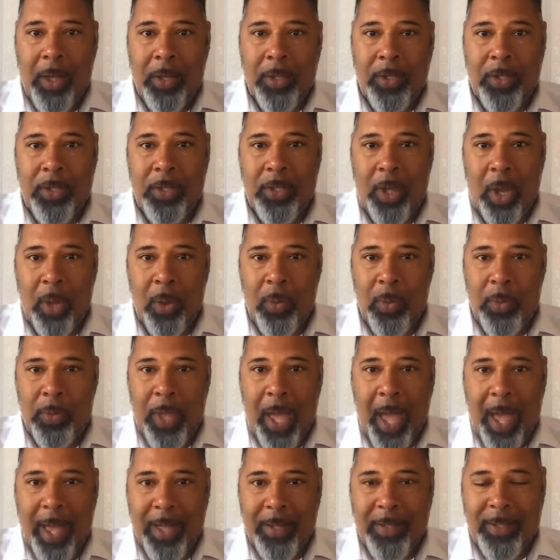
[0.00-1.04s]
so
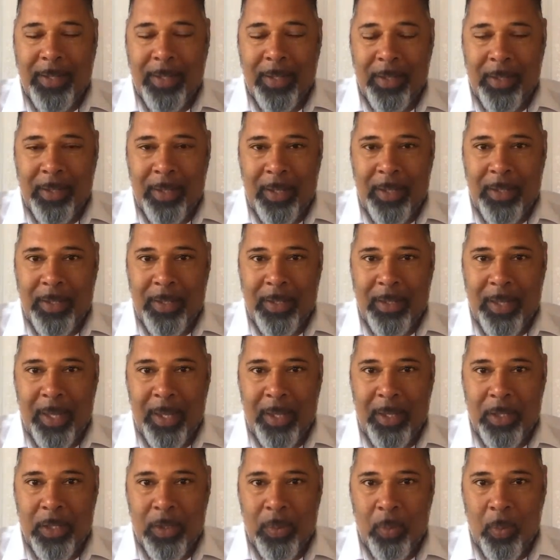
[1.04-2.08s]
that these
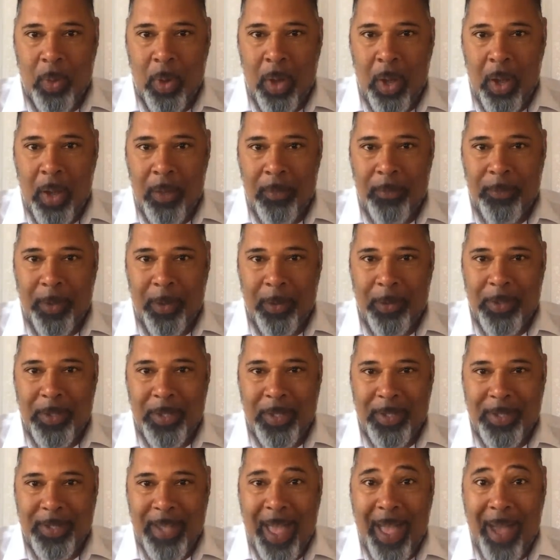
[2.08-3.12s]
things were
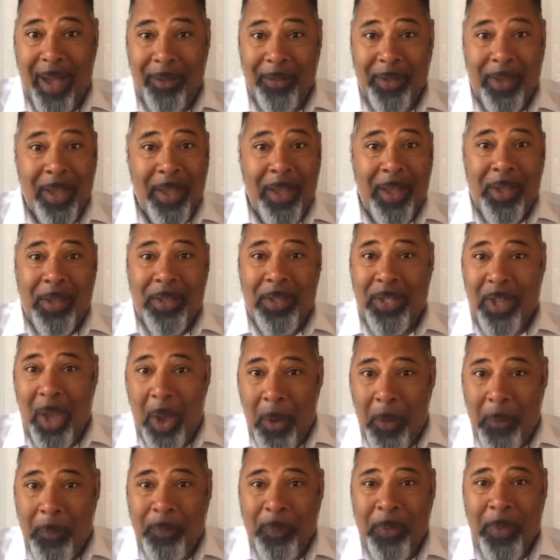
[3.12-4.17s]
voted down.
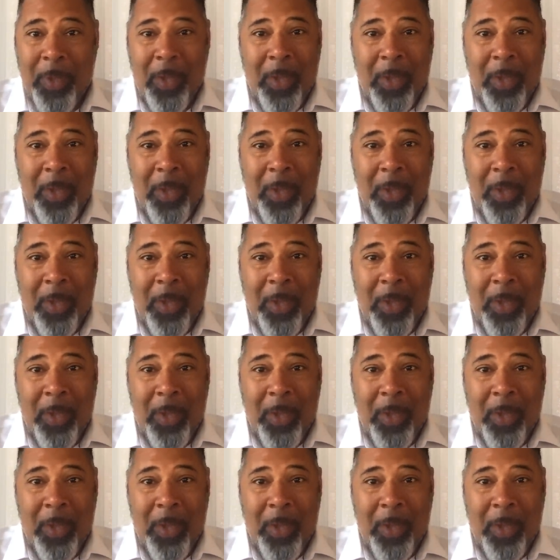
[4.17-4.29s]
So